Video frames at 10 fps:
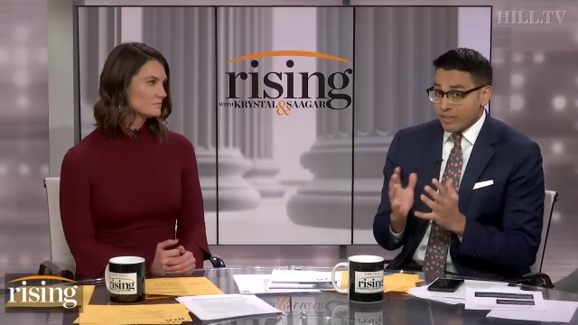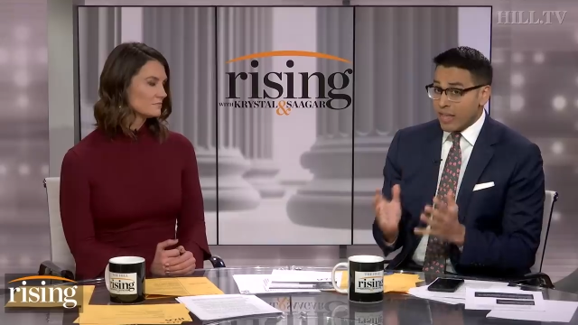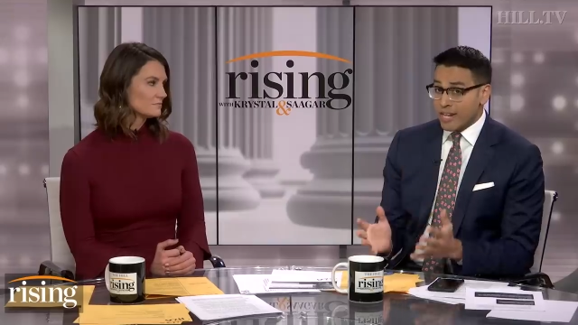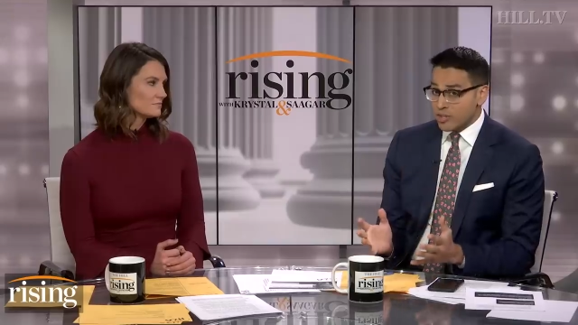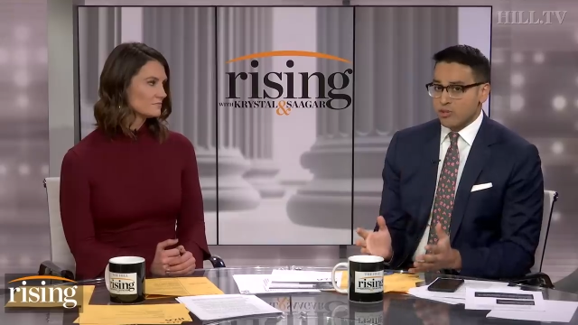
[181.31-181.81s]

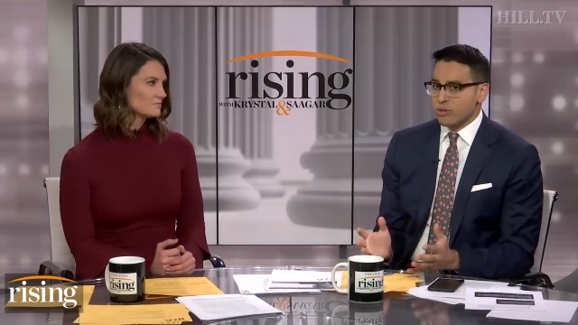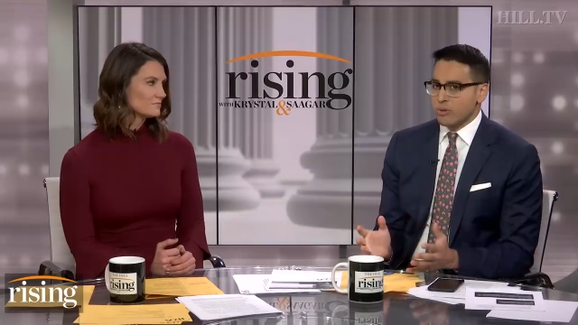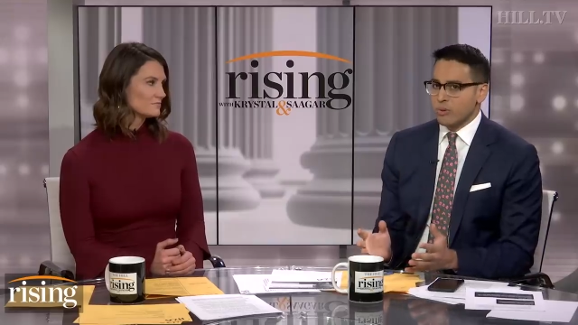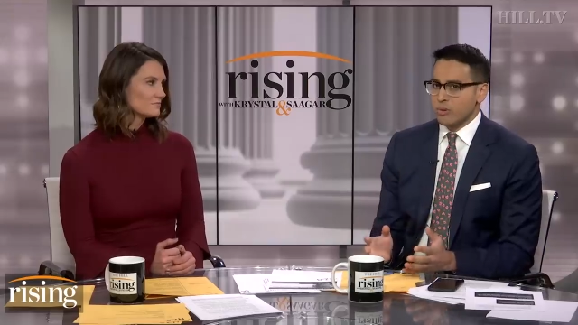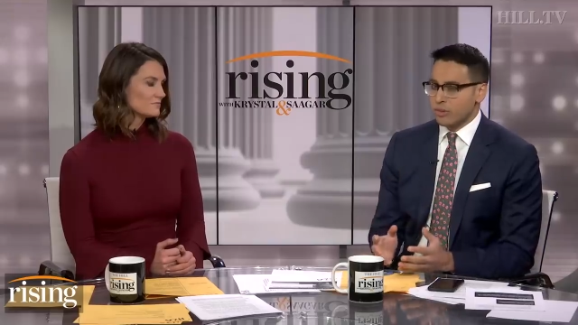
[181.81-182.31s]
Speaker 1: That's
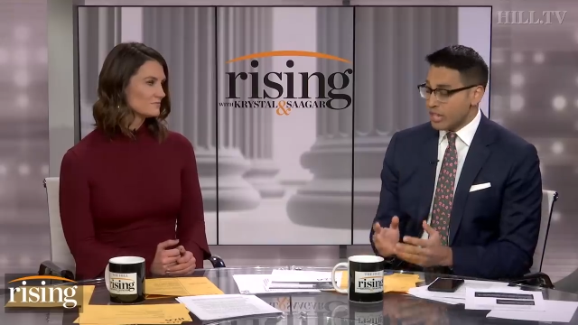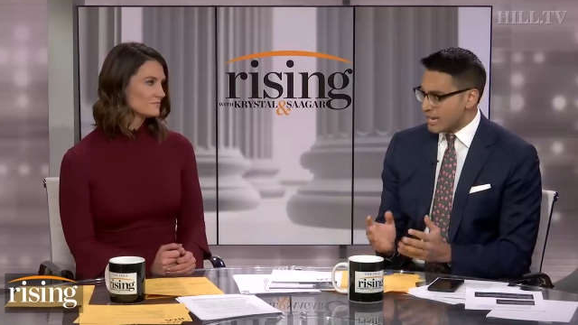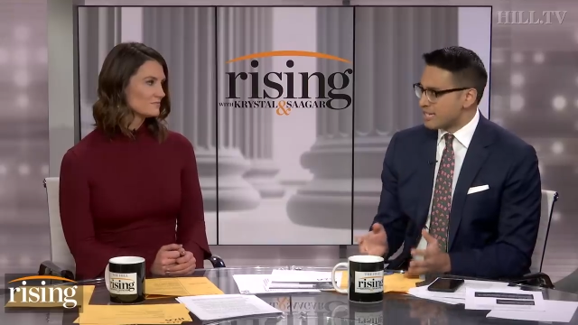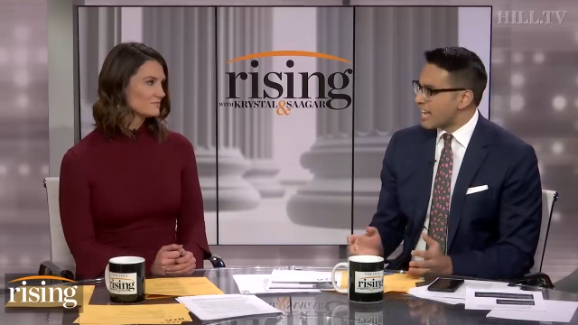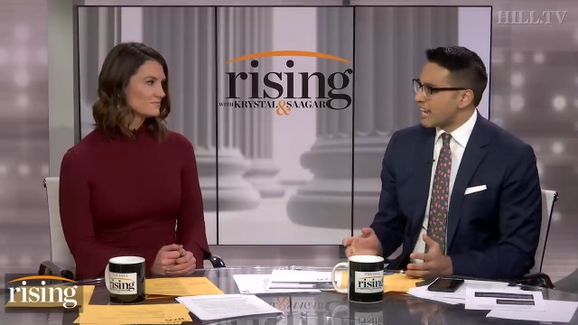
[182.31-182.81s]
true.
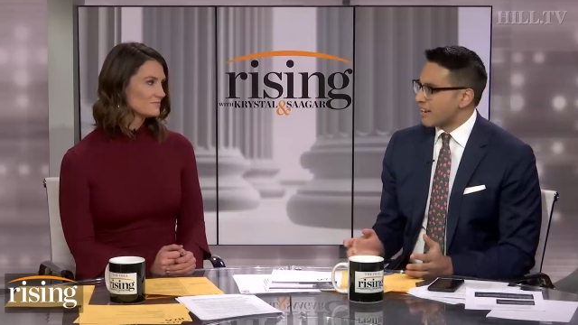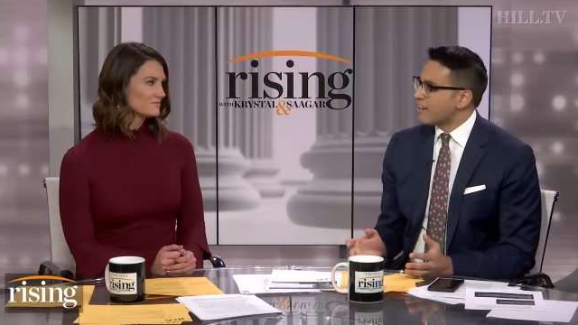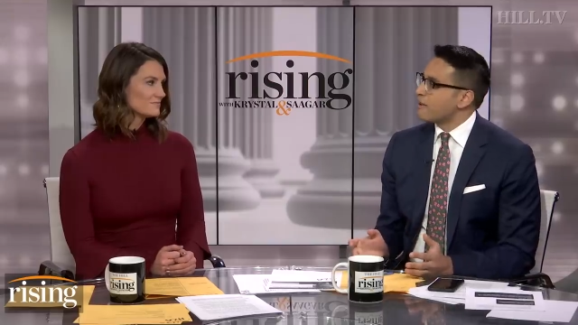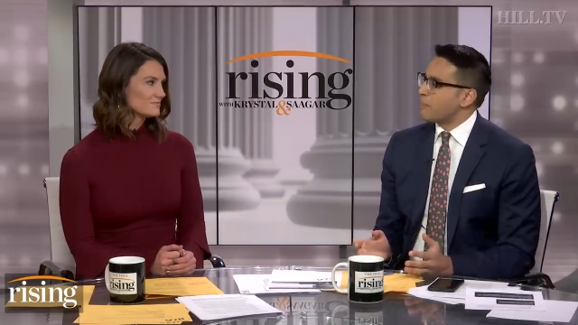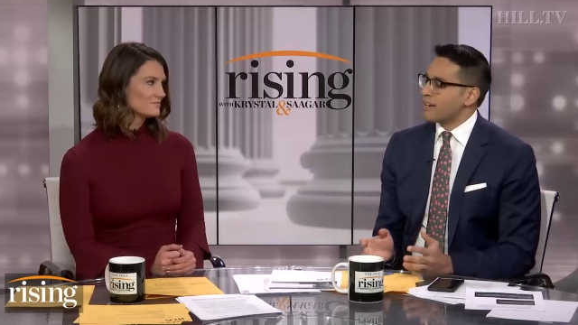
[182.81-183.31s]
They
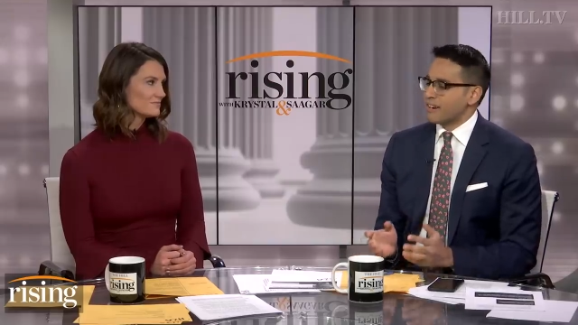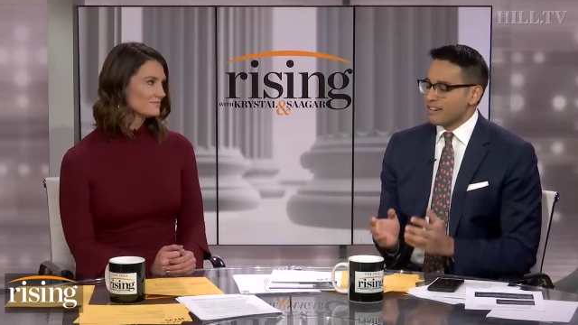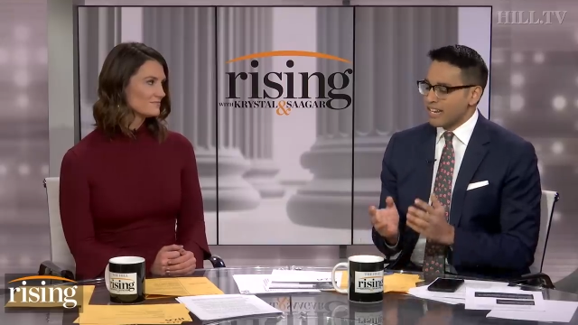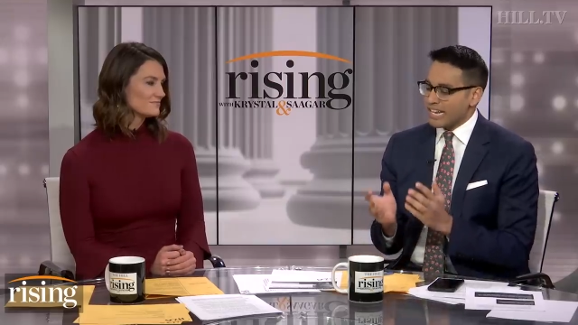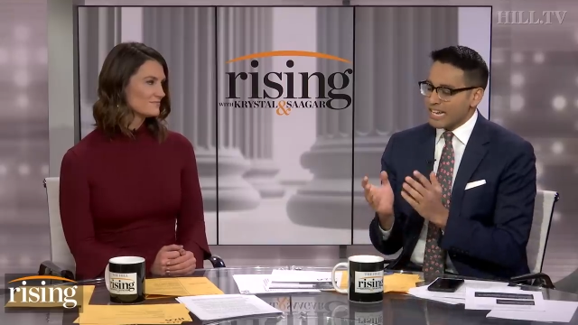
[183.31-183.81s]
did.
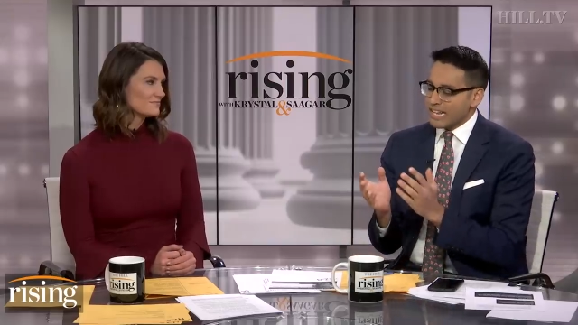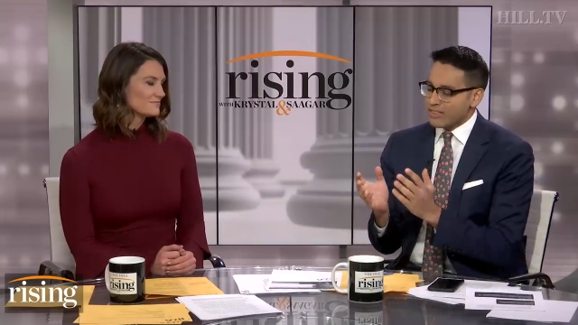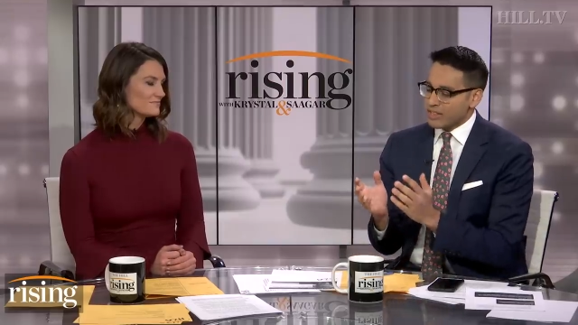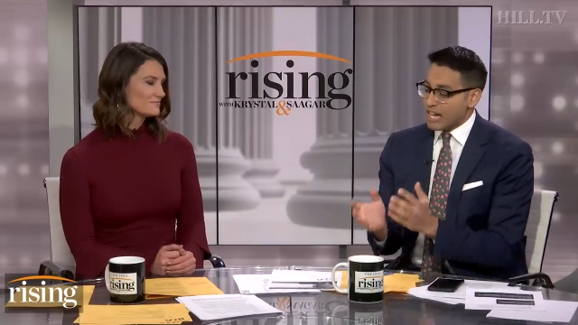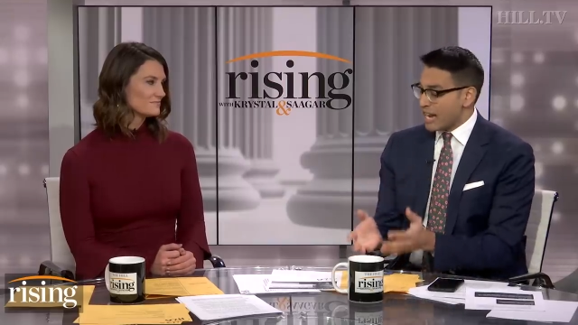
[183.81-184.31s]
But like,
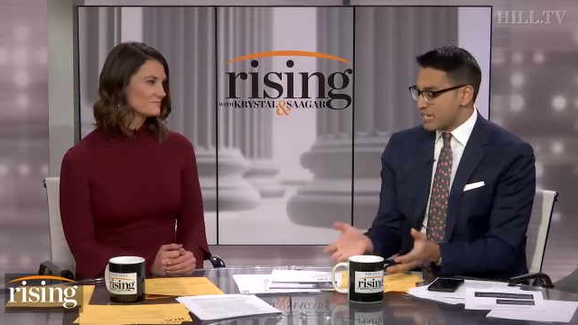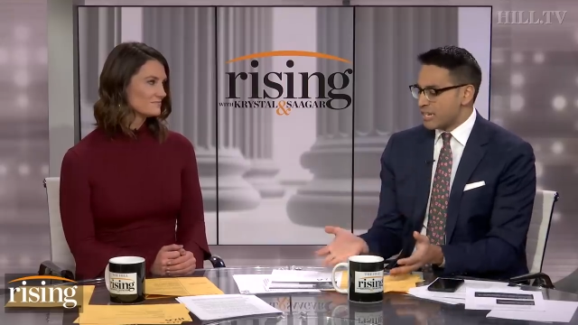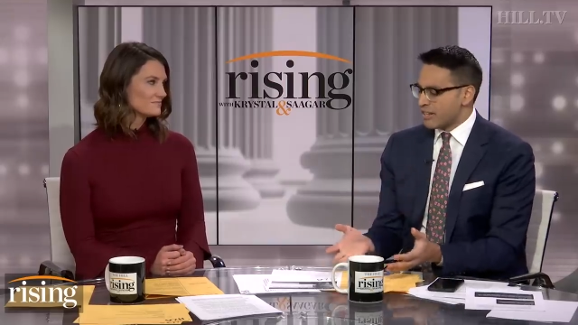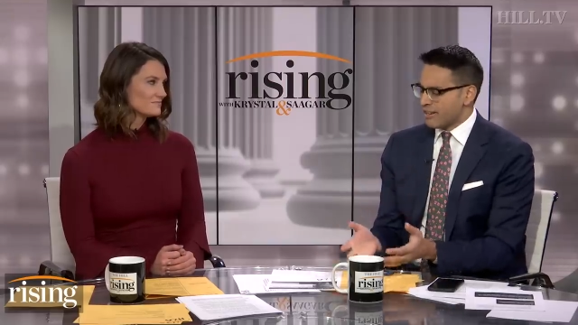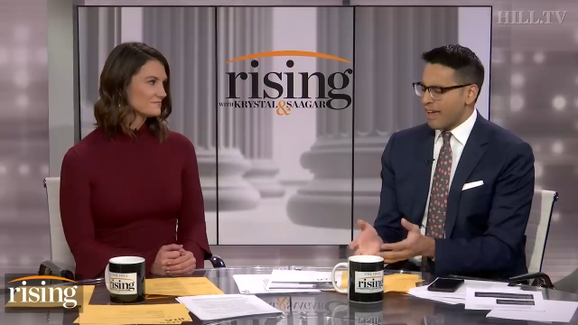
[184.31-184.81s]
the
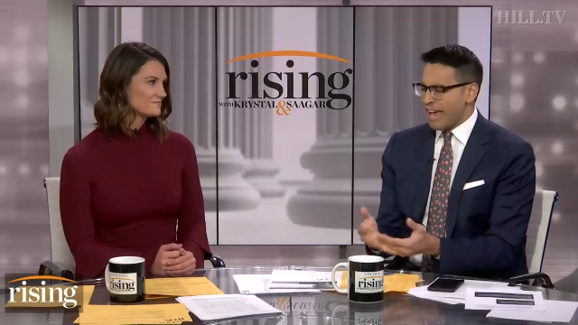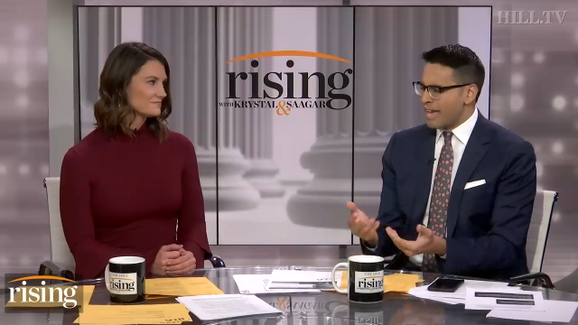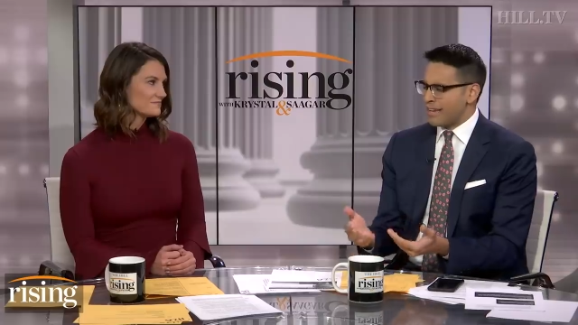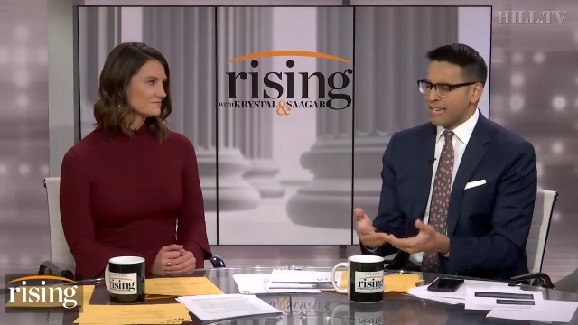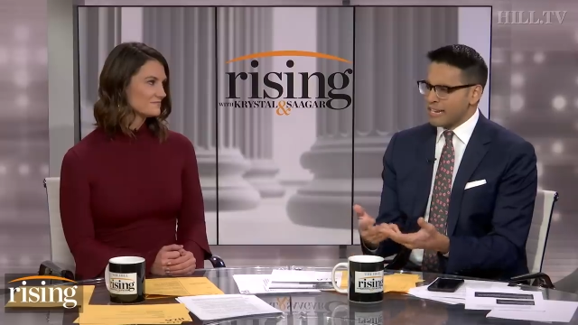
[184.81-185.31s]
idea that,
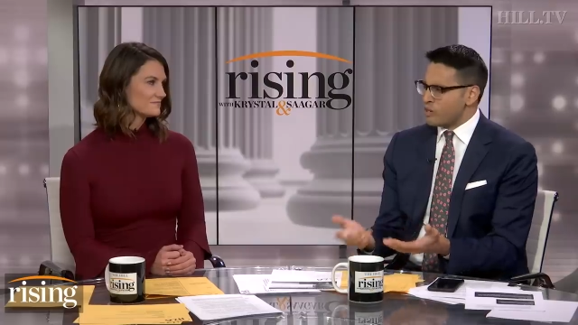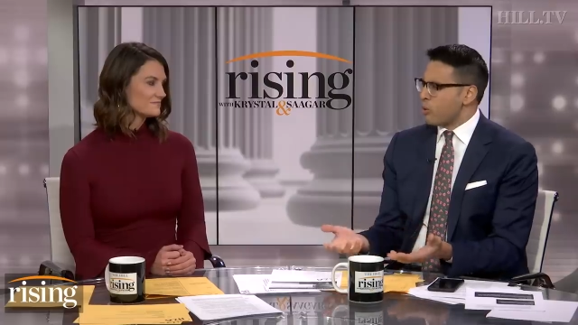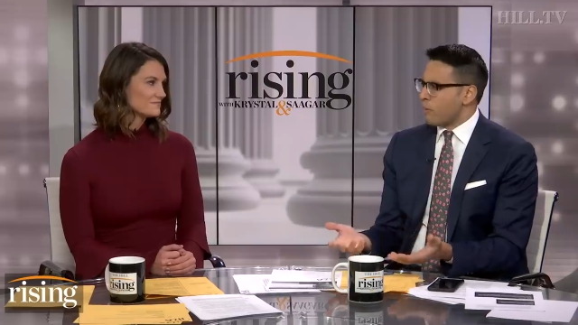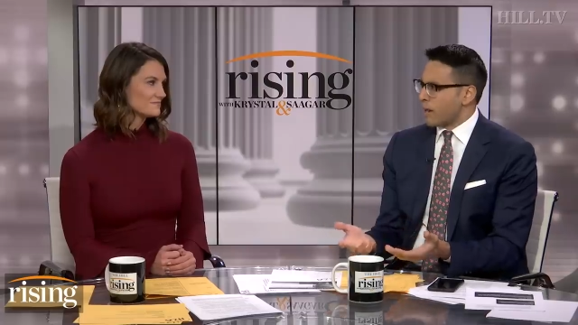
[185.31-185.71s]
A, he knew